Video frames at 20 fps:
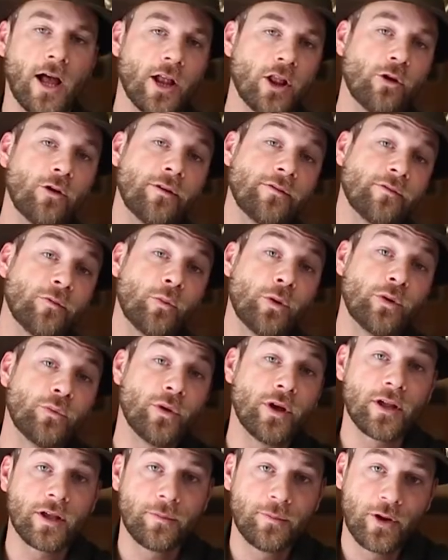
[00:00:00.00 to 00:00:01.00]
Hello everyone,
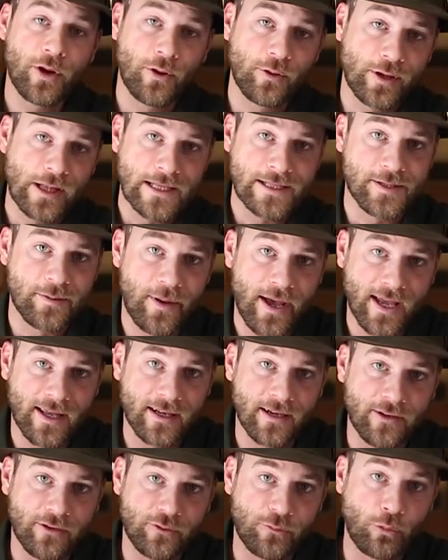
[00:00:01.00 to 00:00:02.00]
welcome to Oak Glen
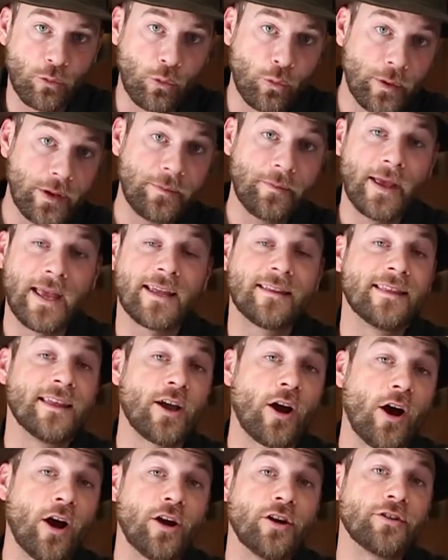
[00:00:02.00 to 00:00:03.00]
Tobacconist, where we make the
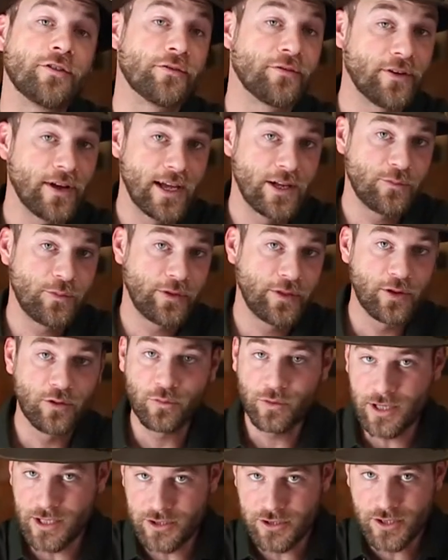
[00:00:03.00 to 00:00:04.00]
hard to find within
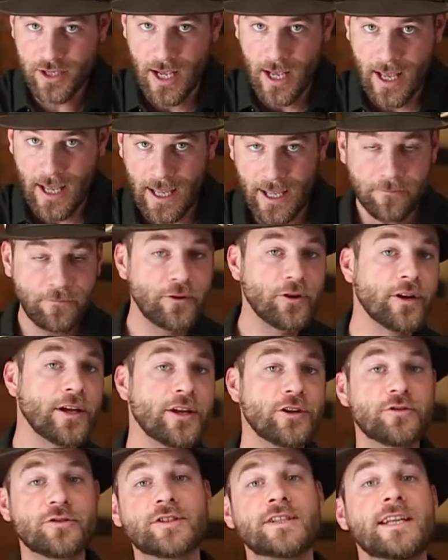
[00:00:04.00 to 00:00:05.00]
reach. If you're
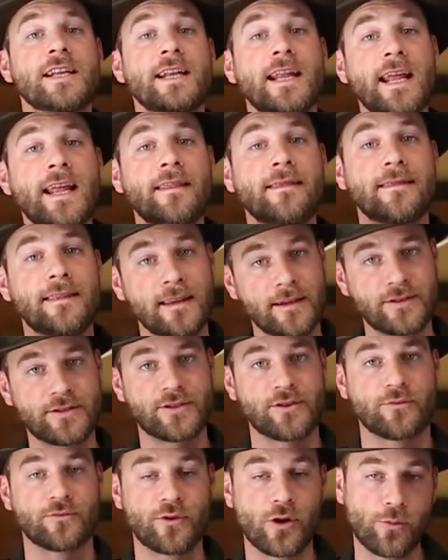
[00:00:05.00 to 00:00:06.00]
interested in
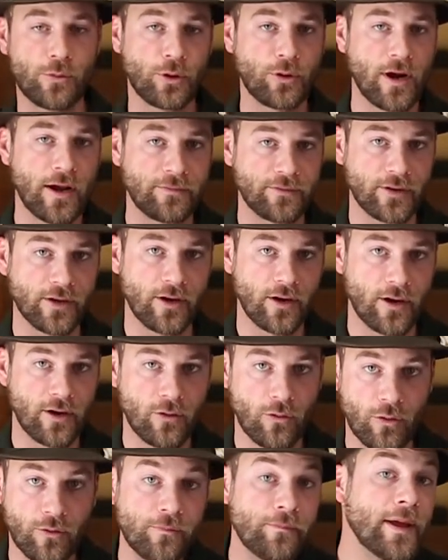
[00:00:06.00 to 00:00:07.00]
this Roma Craft cigar
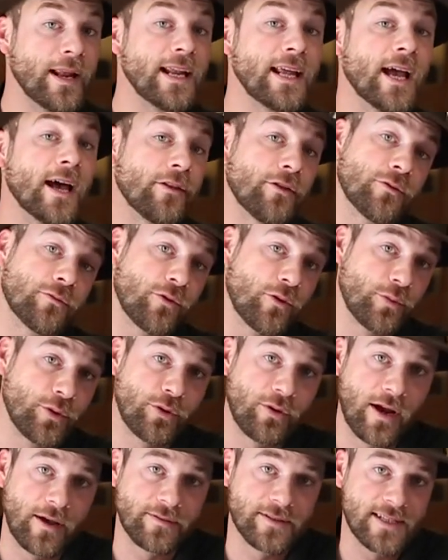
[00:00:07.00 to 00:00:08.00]
or many other Roma
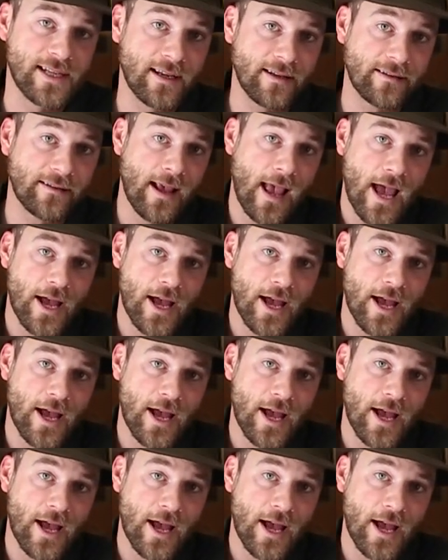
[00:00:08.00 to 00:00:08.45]
Craft sticks,